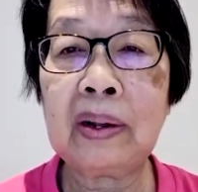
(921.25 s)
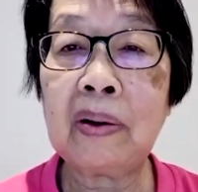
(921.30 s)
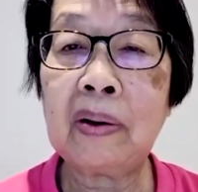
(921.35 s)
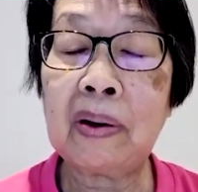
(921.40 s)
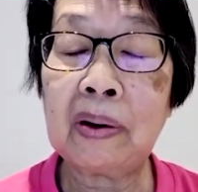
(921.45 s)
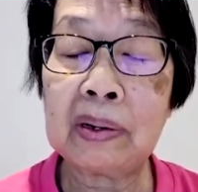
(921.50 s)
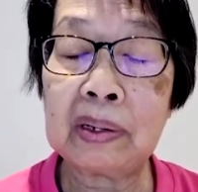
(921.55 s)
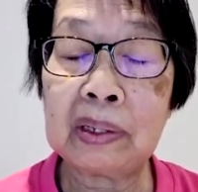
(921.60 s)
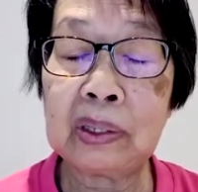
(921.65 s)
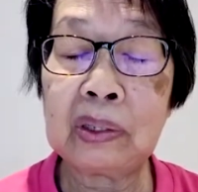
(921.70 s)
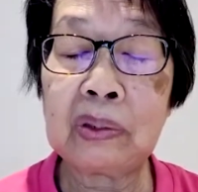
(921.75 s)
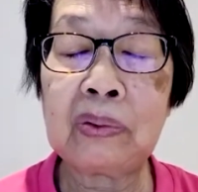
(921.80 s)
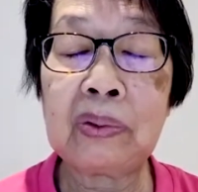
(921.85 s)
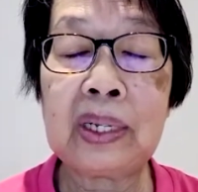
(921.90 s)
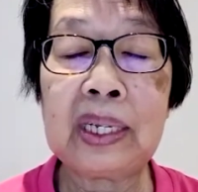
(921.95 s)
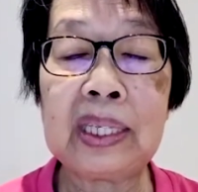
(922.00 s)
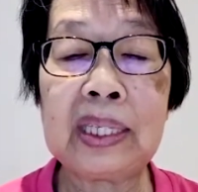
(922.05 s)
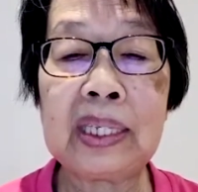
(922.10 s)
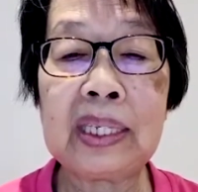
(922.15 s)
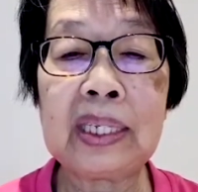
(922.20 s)
on the
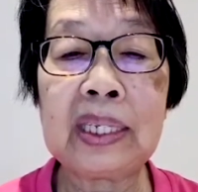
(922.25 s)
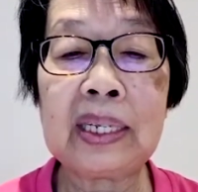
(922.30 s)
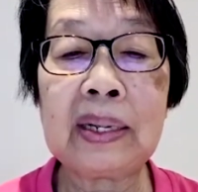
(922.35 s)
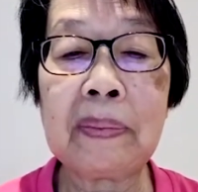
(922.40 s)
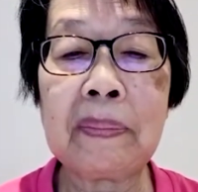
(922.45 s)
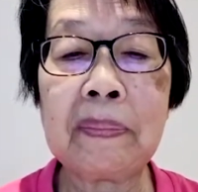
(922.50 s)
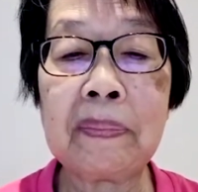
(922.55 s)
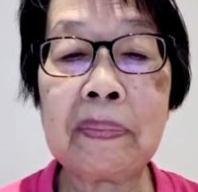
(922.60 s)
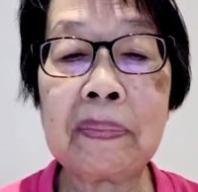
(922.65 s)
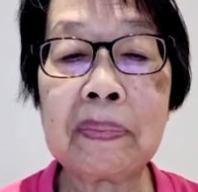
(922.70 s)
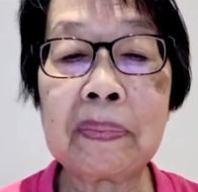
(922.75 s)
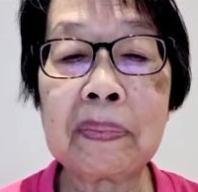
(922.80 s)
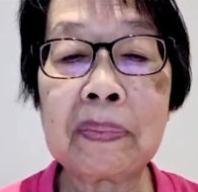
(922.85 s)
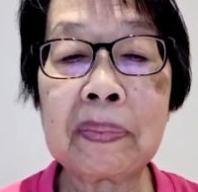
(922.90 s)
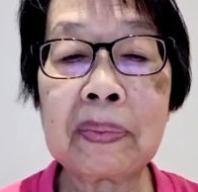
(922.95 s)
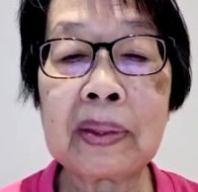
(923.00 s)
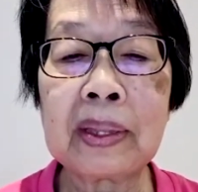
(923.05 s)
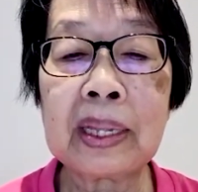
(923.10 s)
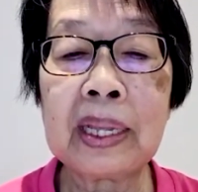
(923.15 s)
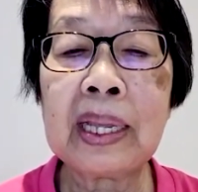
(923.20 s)
streets.
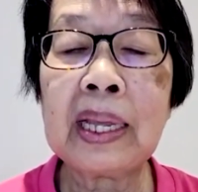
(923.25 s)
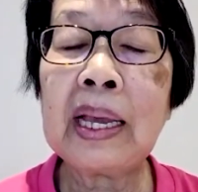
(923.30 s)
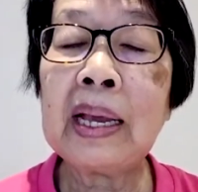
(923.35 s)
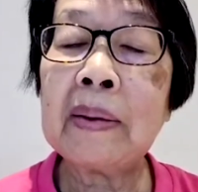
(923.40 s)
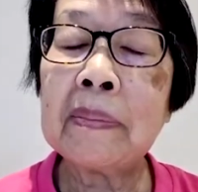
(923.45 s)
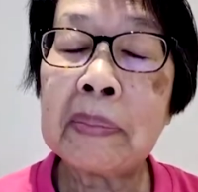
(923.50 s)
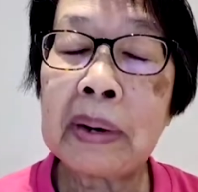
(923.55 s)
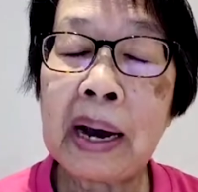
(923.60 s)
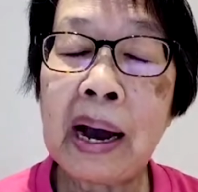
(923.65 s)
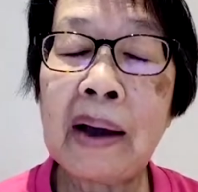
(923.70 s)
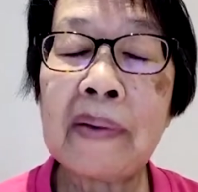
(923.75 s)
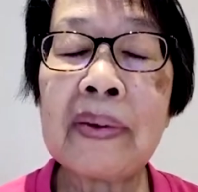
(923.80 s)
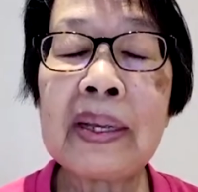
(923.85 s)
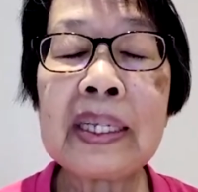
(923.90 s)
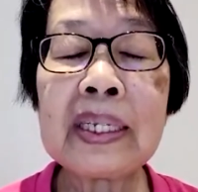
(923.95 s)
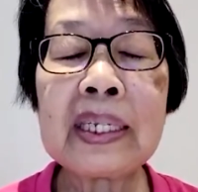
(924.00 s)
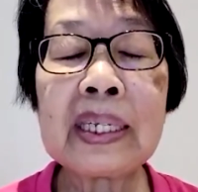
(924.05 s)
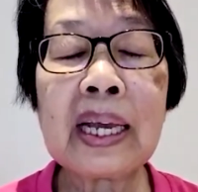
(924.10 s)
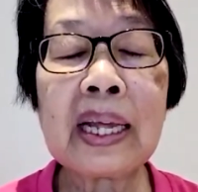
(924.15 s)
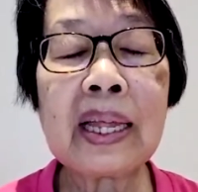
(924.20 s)
But having
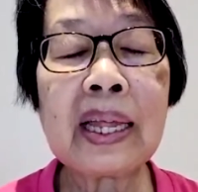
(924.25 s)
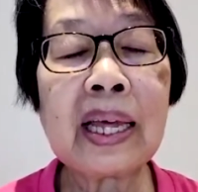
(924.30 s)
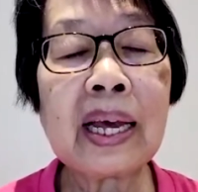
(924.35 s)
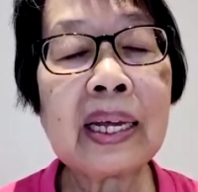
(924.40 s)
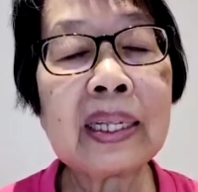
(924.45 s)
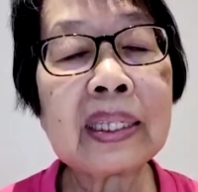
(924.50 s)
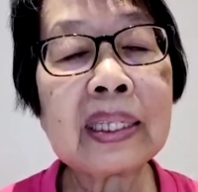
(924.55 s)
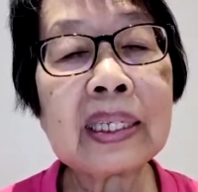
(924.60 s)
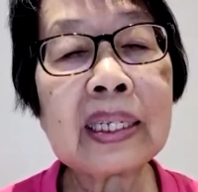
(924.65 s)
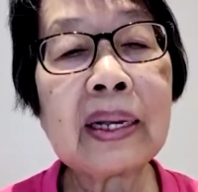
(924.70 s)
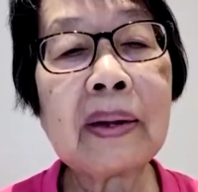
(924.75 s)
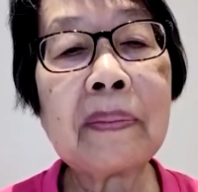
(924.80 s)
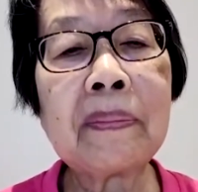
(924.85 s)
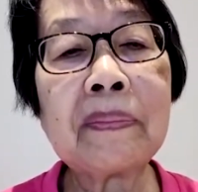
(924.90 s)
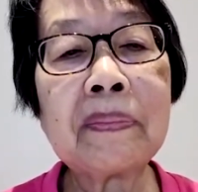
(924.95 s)
said that,